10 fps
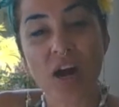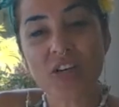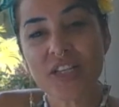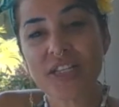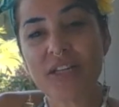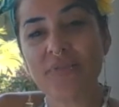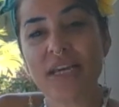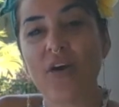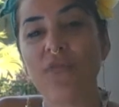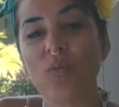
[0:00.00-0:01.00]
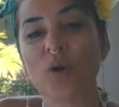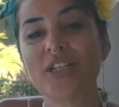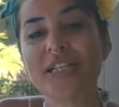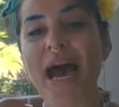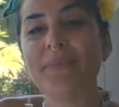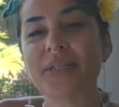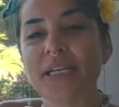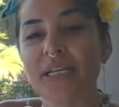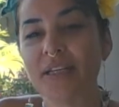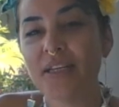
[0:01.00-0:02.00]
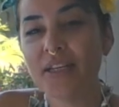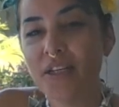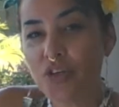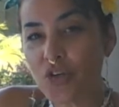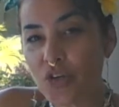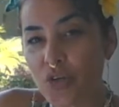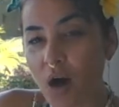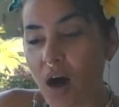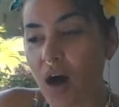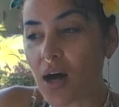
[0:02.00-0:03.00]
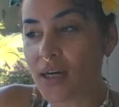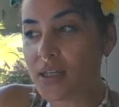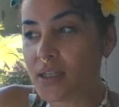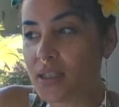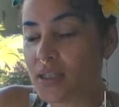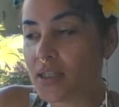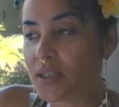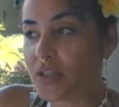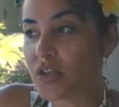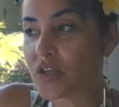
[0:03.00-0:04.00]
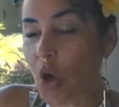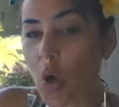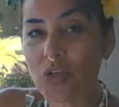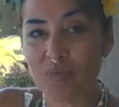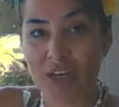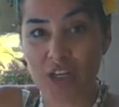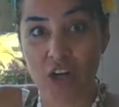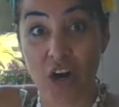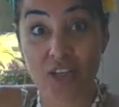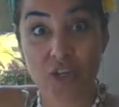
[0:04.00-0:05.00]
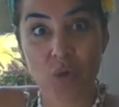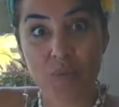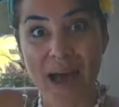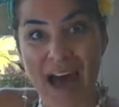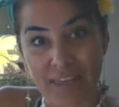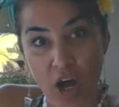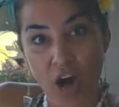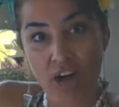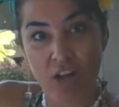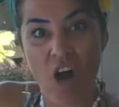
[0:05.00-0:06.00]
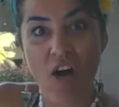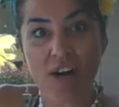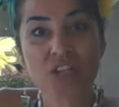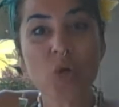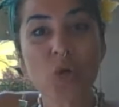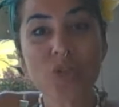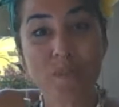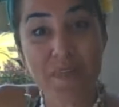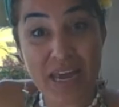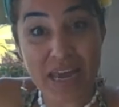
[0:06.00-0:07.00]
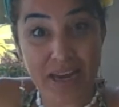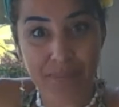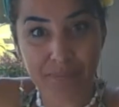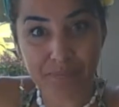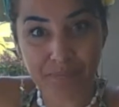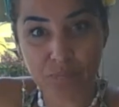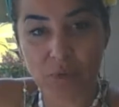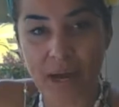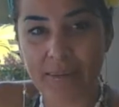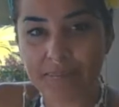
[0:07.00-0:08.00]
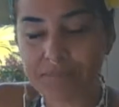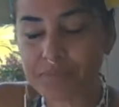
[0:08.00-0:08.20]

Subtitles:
Our sense of self, when we're tapped in to our soul's mission, our soul's path, our soul's being, right?